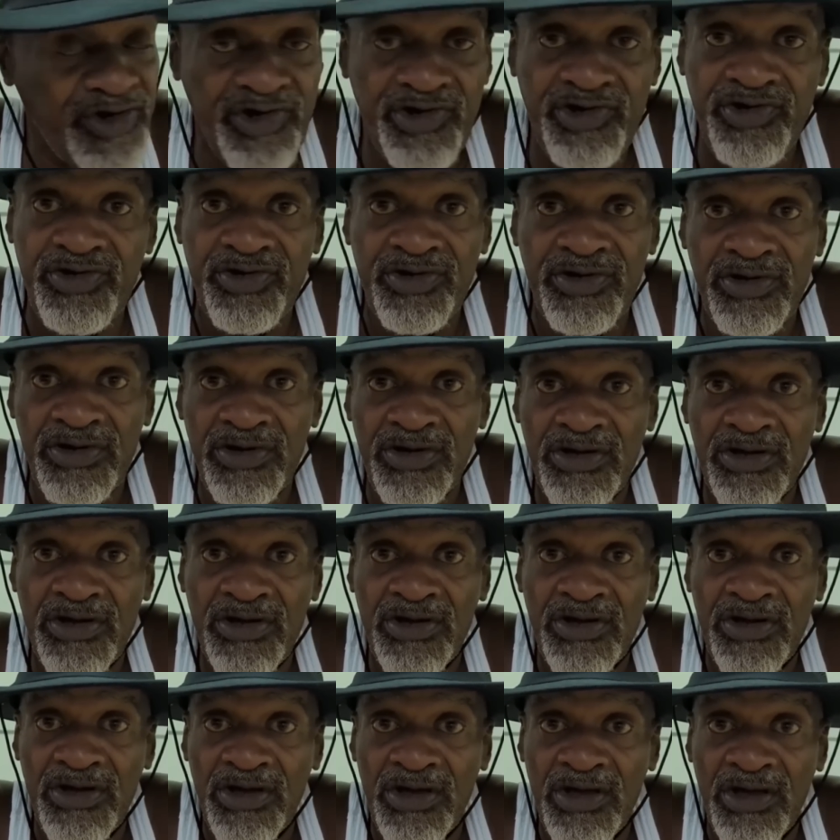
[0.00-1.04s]
don't care
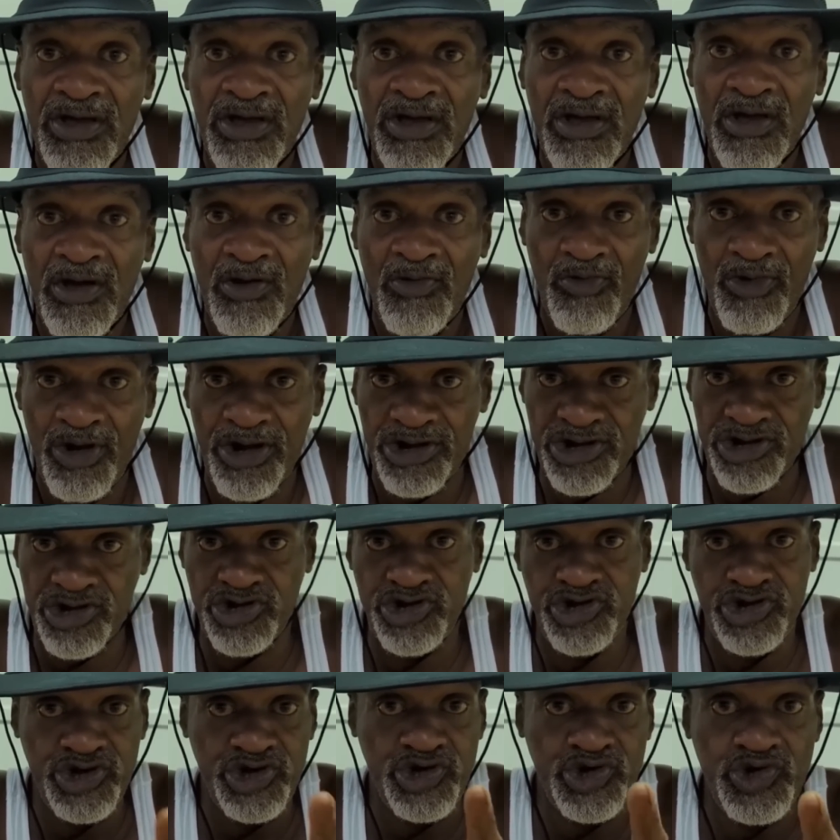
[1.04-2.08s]

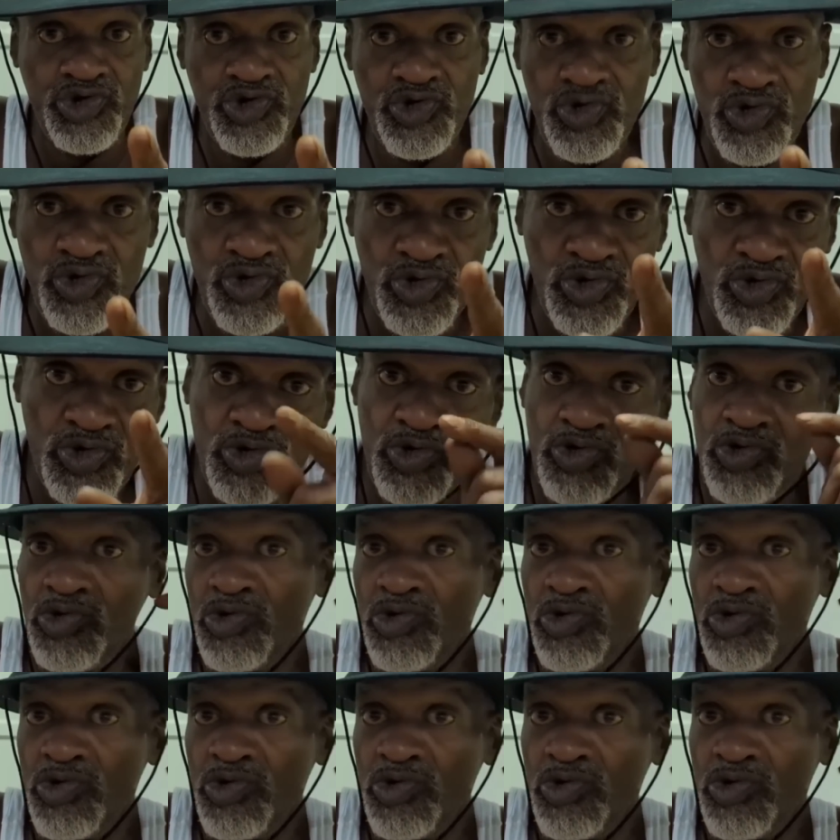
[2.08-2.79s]
what you,